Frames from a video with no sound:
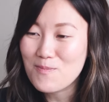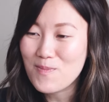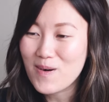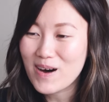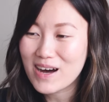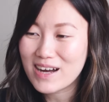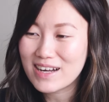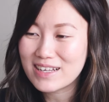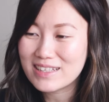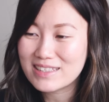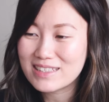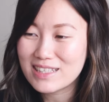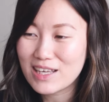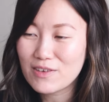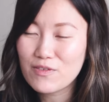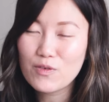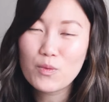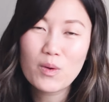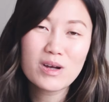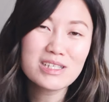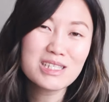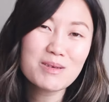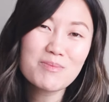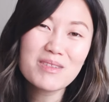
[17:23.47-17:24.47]
But if
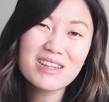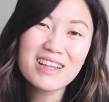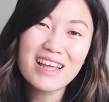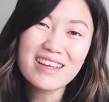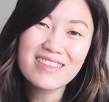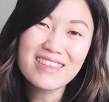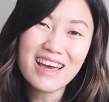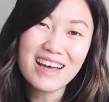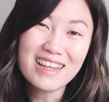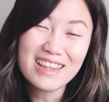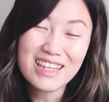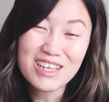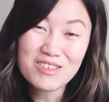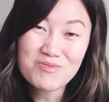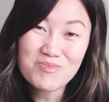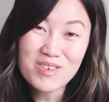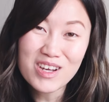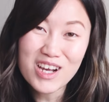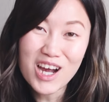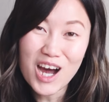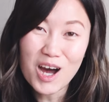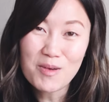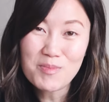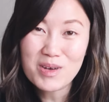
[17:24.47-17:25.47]
you want something like that, leave
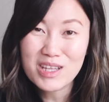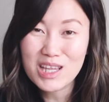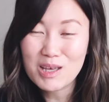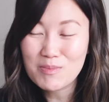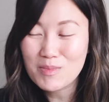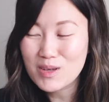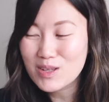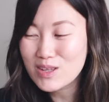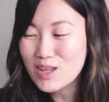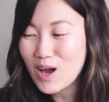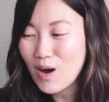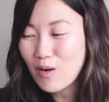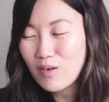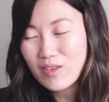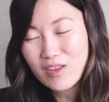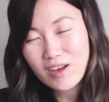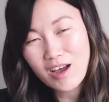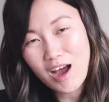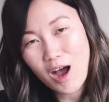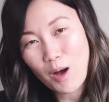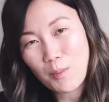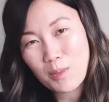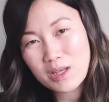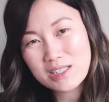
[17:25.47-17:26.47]
me a comment. Let me know in
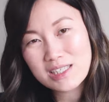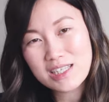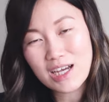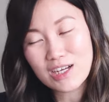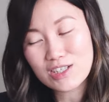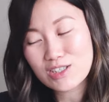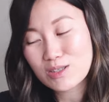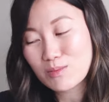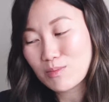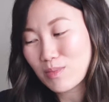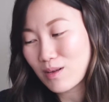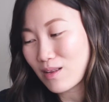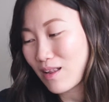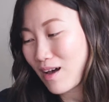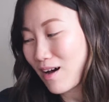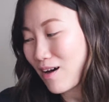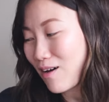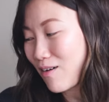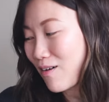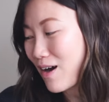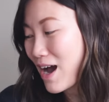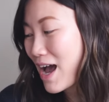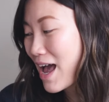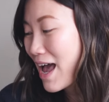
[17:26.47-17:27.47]
the comment section
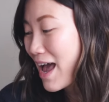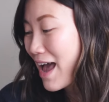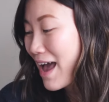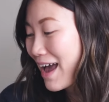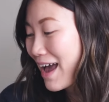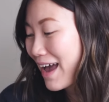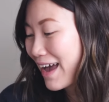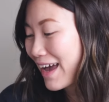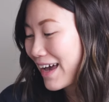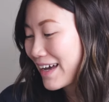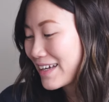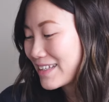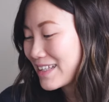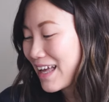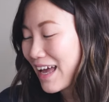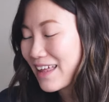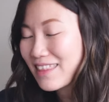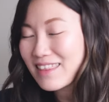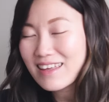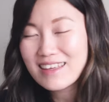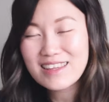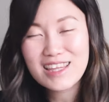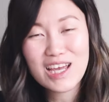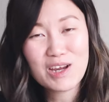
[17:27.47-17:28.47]
below. And
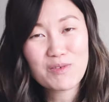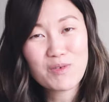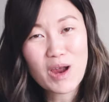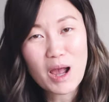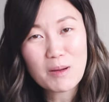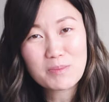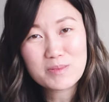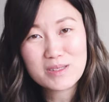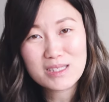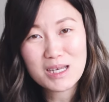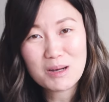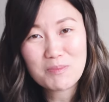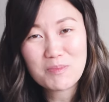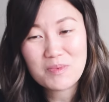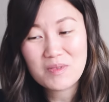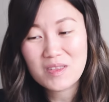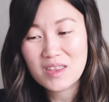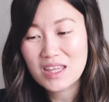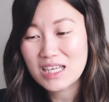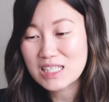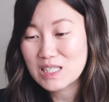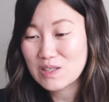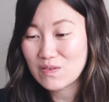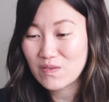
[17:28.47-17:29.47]
I think that wraps up
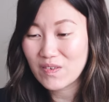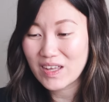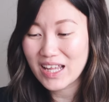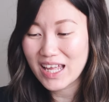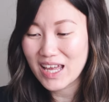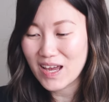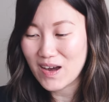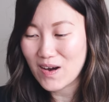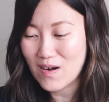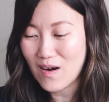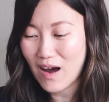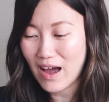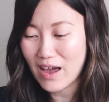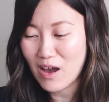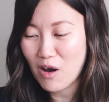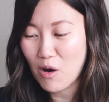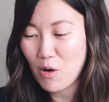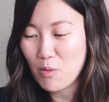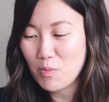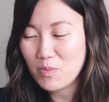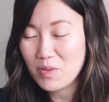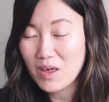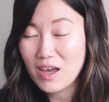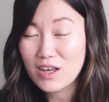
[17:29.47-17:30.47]
this video. I
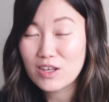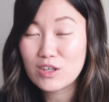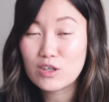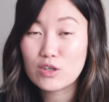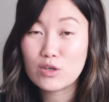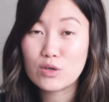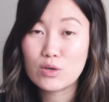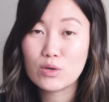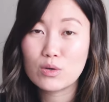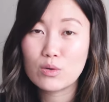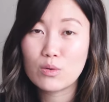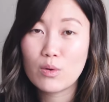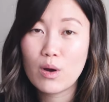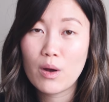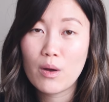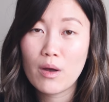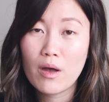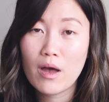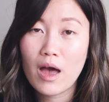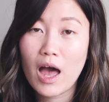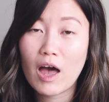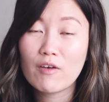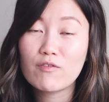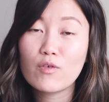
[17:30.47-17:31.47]
hope that you
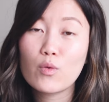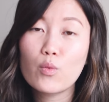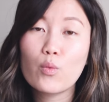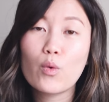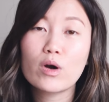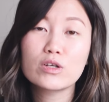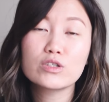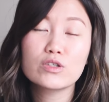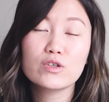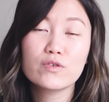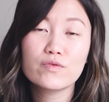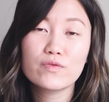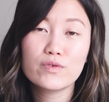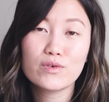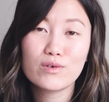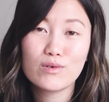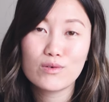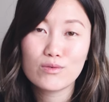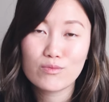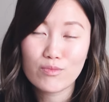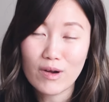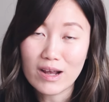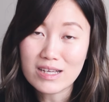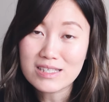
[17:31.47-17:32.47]
have a
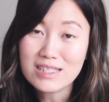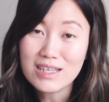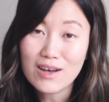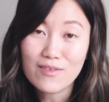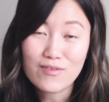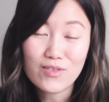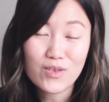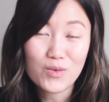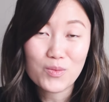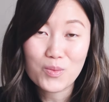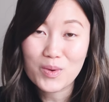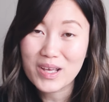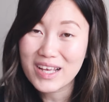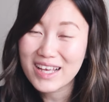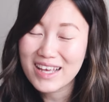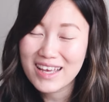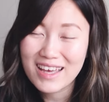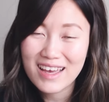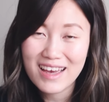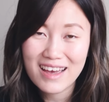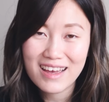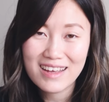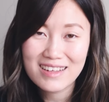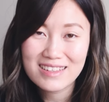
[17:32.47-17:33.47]
wonderful rest of the
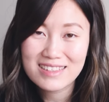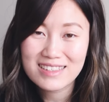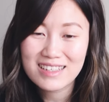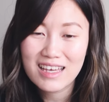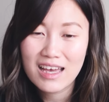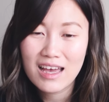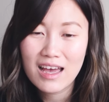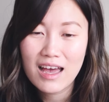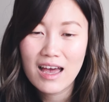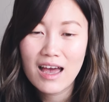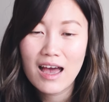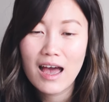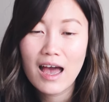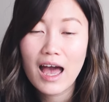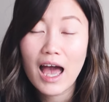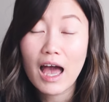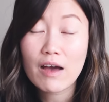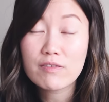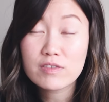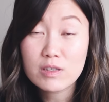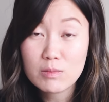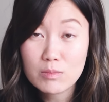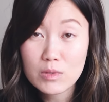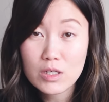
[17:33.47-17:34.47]
weekend.
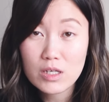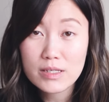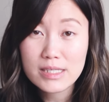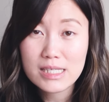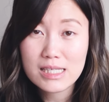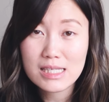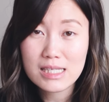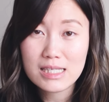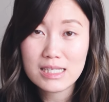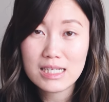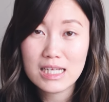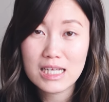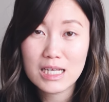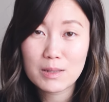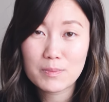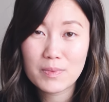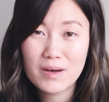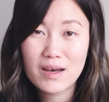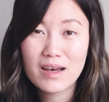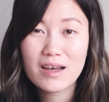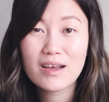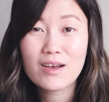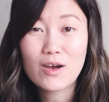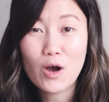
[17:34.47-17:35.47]
Have some good
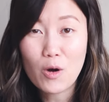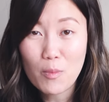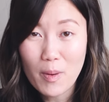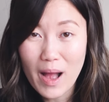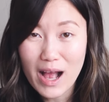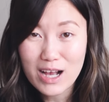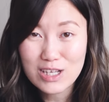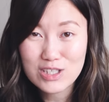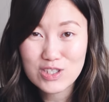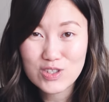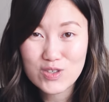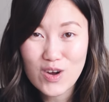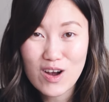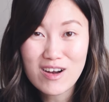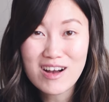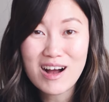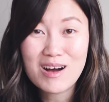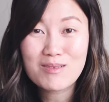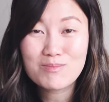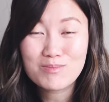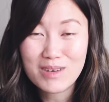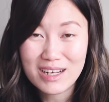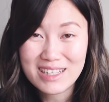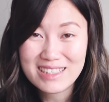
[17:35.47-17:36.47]
sleep. Go back strong
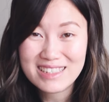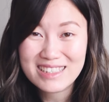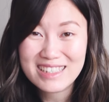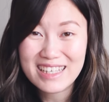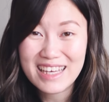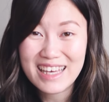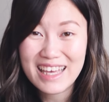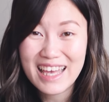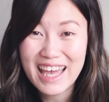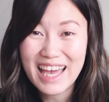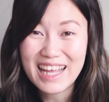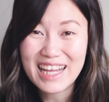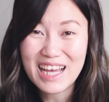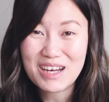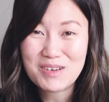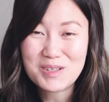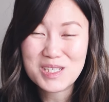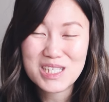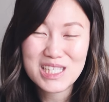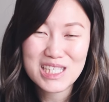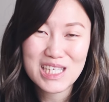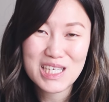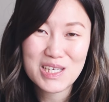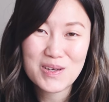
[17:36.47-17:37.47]
on Monday and I
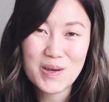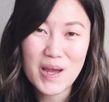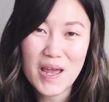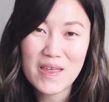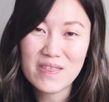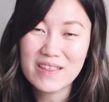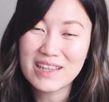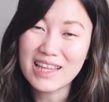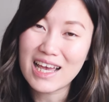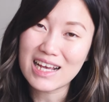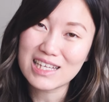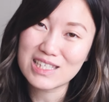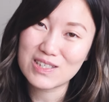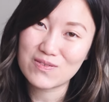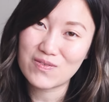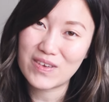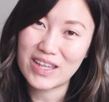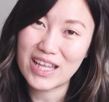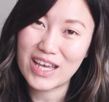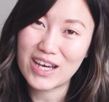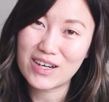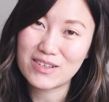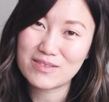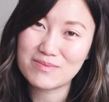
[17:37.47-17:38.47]
will see you in the next
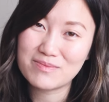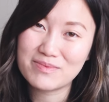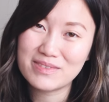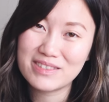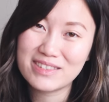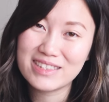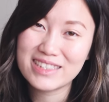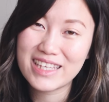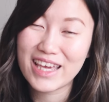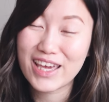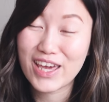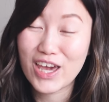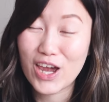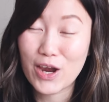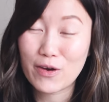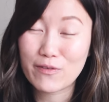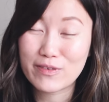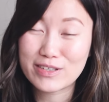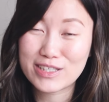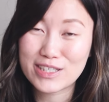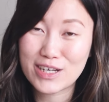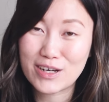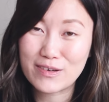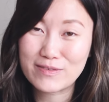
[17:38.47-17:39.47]
video. Take care
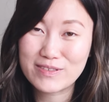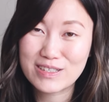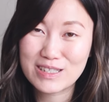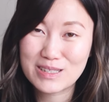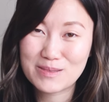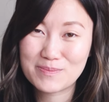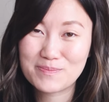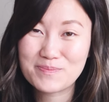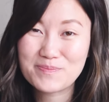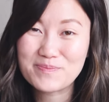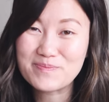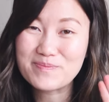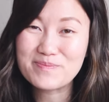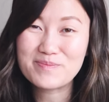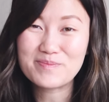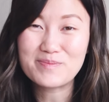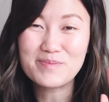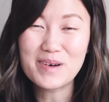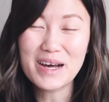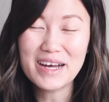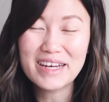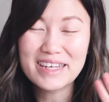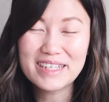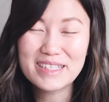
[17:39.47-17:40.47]
of yourselves.
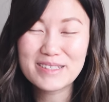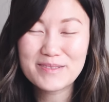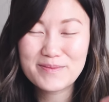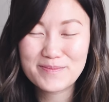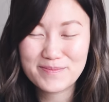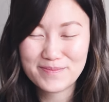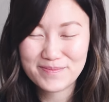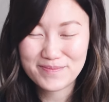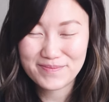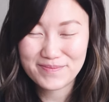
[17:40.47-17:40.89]
Bye!